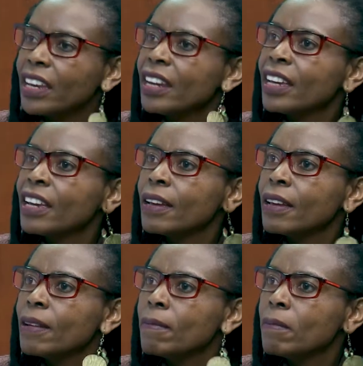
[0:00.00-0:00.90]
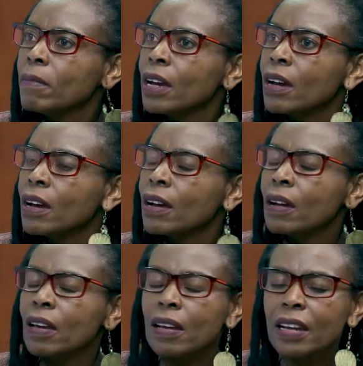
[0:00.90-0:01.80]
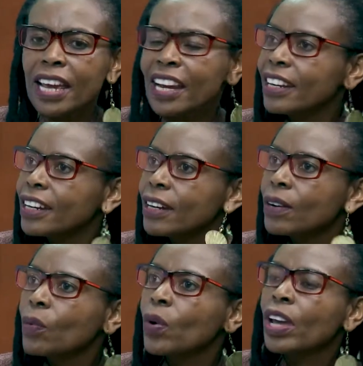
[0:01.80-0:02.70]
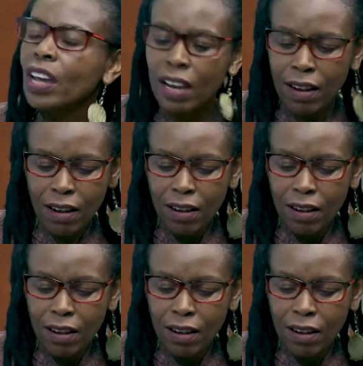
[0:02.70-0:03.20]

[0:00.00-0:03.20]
in a an area where,